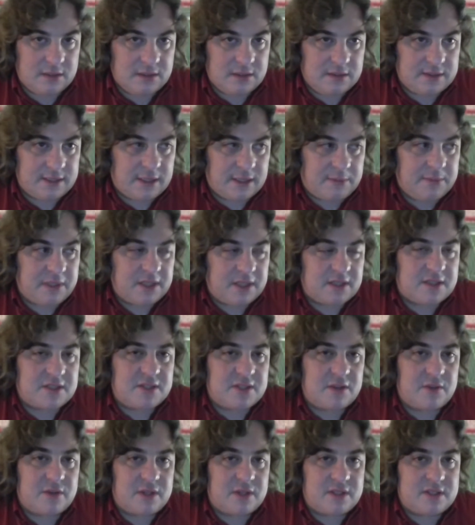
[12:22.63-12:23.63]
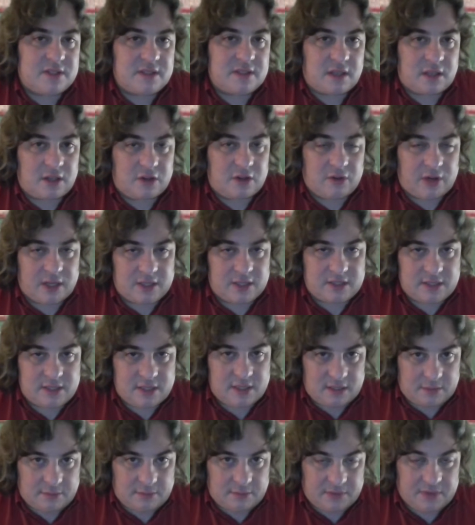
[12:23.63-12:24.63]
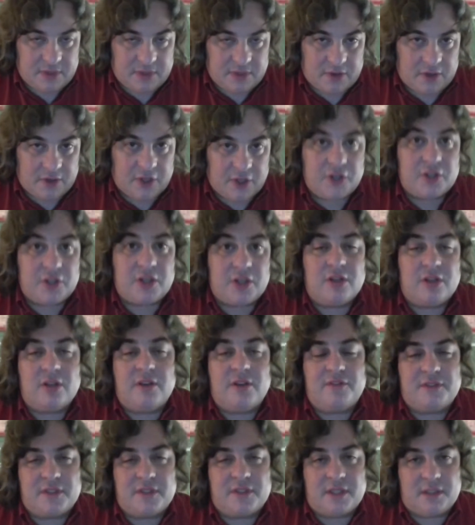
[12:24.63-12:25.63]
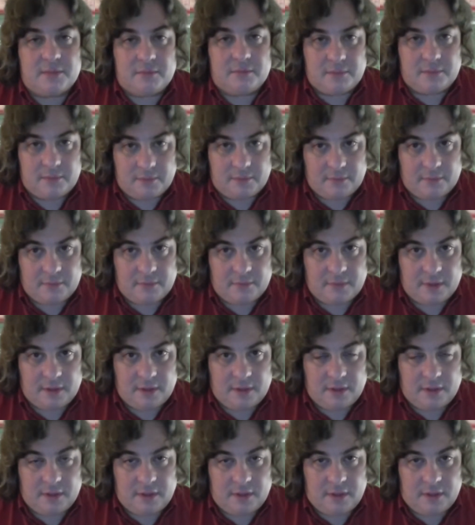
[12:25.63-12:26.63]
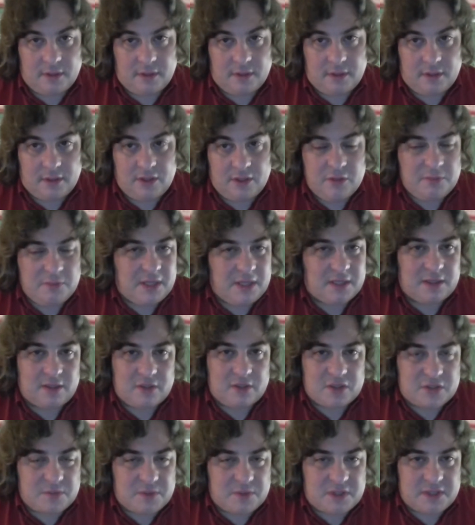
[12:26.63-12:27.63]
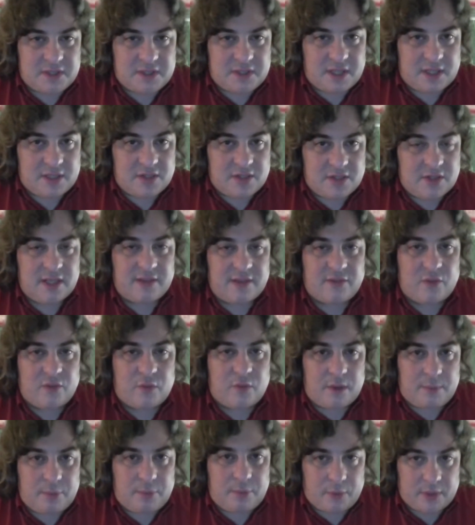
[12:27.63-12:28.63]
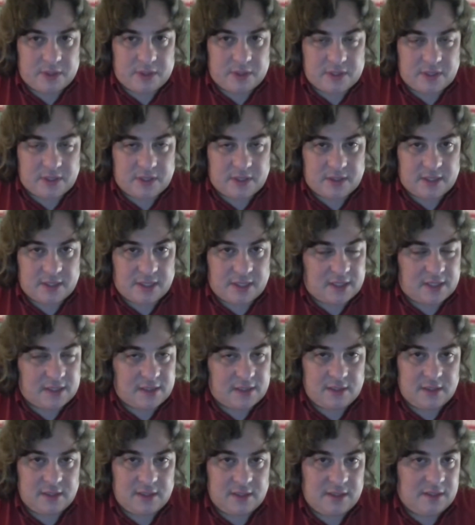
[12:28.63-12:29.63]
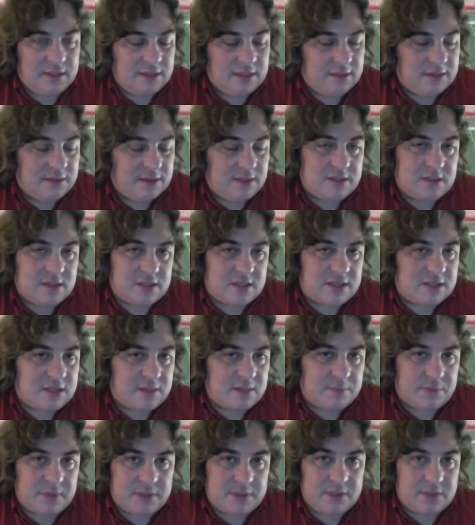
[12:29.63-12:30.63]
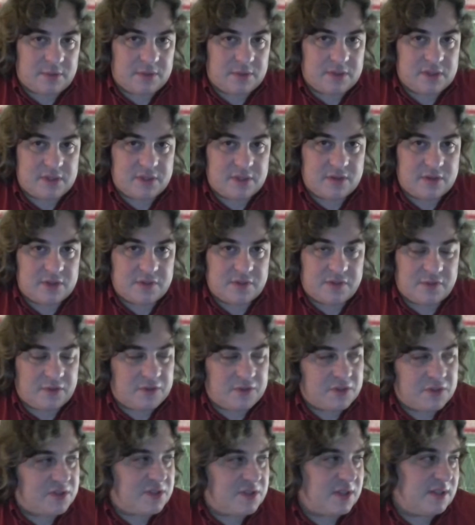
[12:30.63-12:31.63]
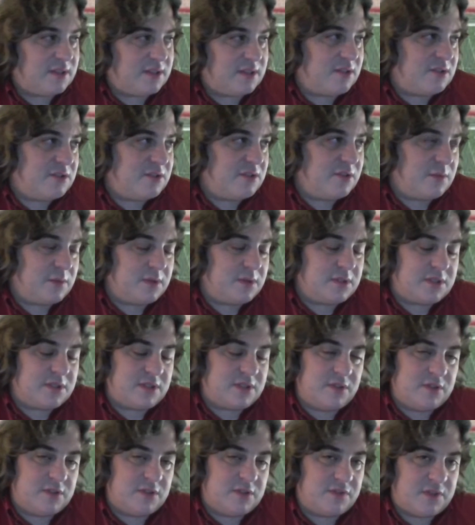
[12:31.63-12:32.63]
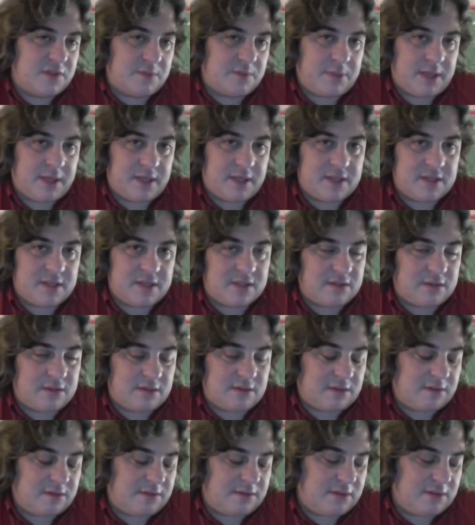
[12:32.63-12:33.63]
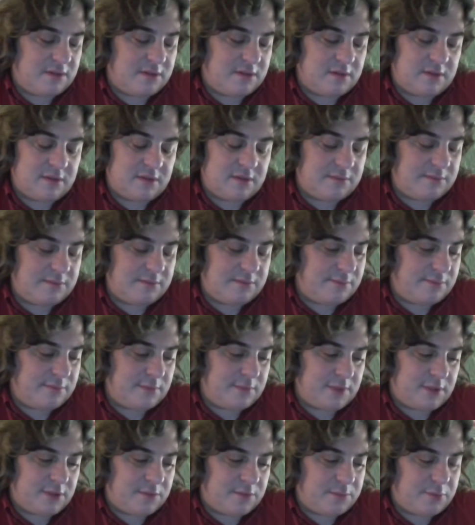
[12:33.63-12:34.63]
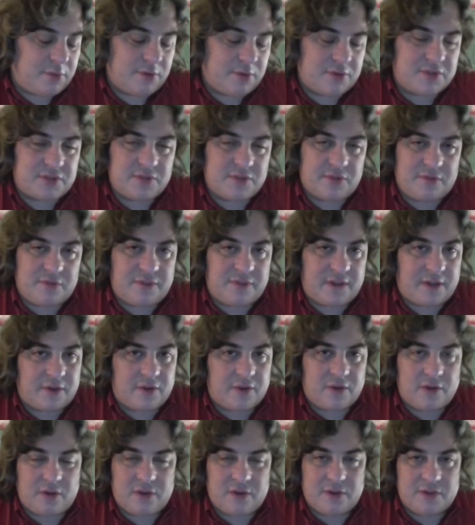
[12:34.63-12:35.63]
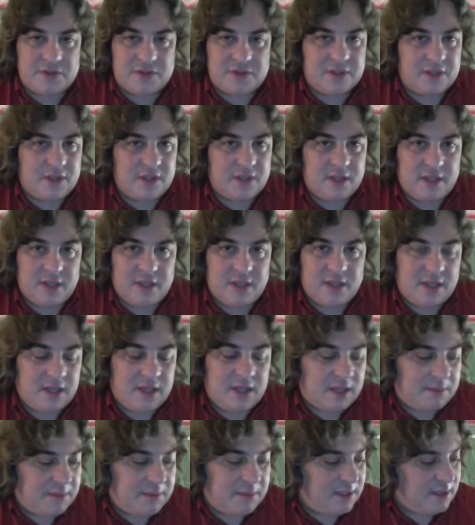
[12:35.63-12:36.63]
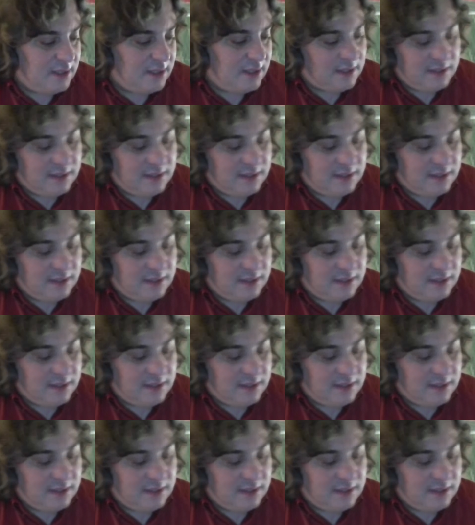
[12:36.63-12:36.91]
Now, Minnesota is not a great team, but they're a good enough team. You make those mistakes, you give away points like that, there's just simply no excuse for it, just like there's no excuse for the pass, the personal foul calls. I mean,